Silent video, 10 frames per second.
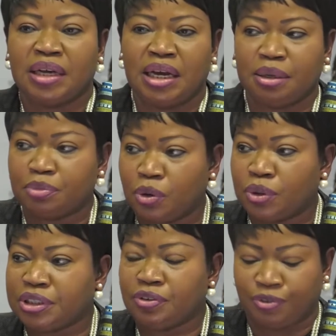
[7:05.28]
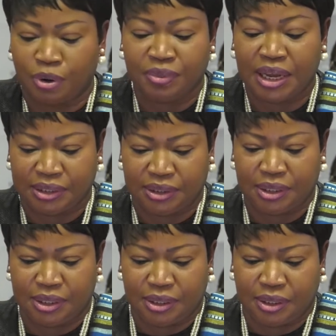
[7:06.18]
and I'm quoting from that
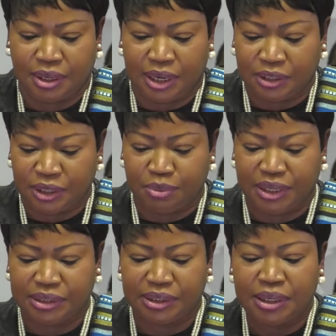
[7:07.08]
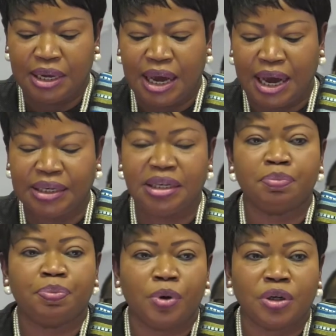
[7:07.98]
agreement, an
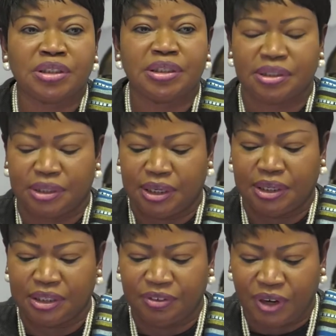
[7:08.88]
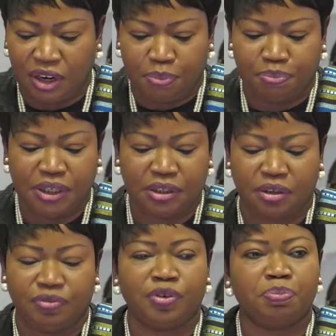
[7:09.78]
important development
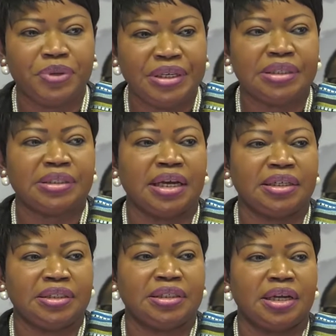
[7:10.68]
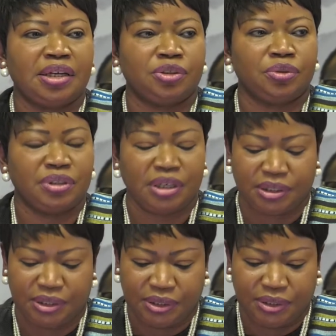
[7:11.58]
for peace and international
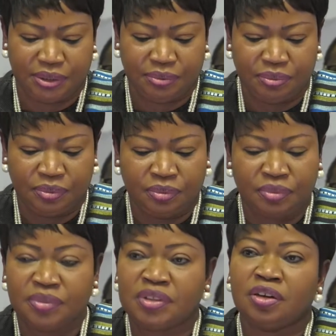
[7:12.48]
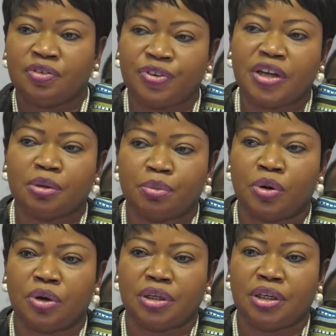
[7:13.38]
justice.
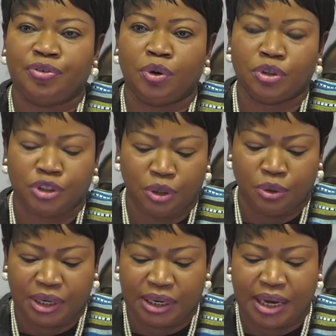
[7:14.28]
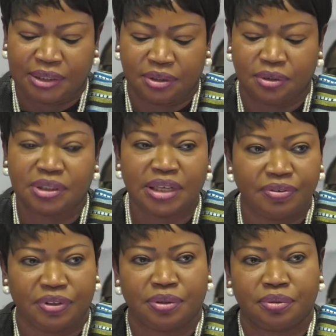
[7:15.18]
Furthermore, if you also look at Article
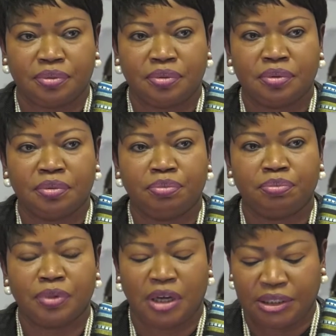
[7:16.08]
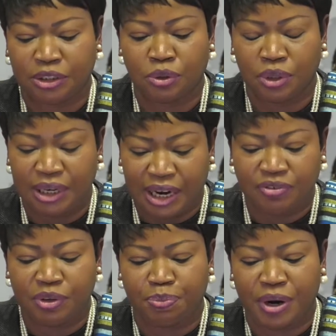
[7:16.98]
7, Article
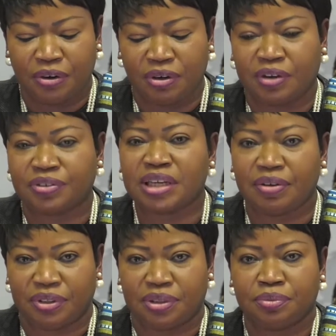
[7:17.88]
11, Paragraph 7,